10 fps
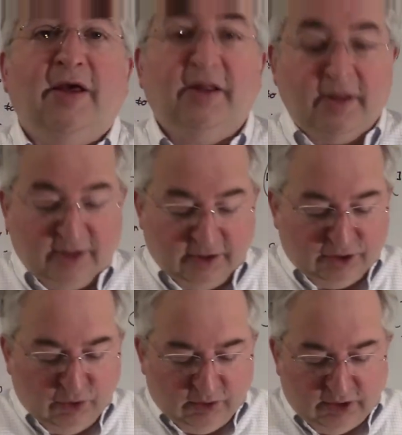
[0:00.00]
there. A
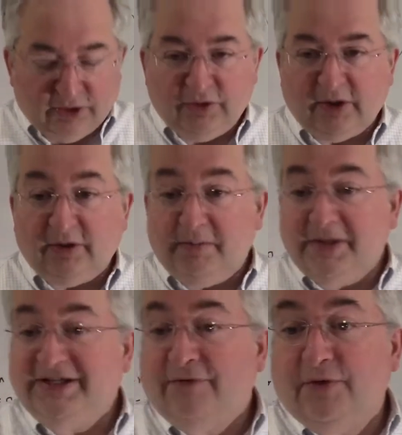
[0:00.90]
cute little trick, my
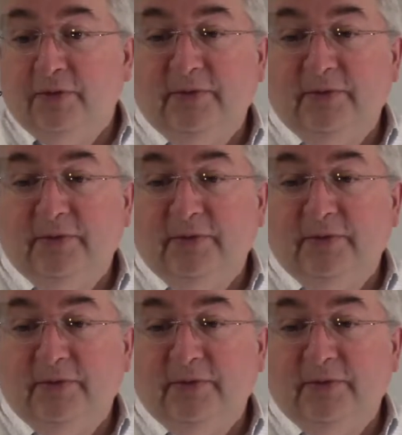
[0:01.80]
cell phone.